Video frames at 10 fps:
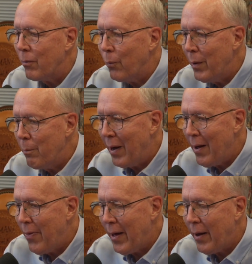We
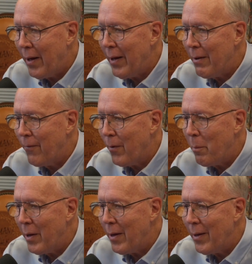buy that hide
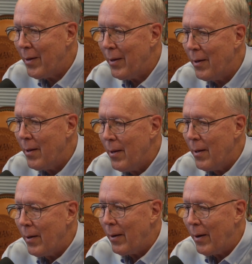from
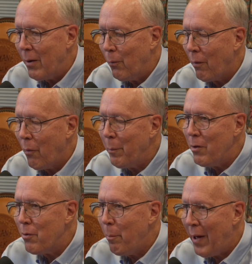one of the
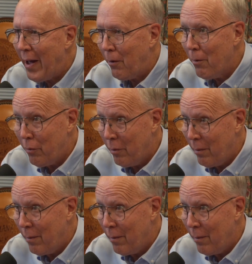major packers.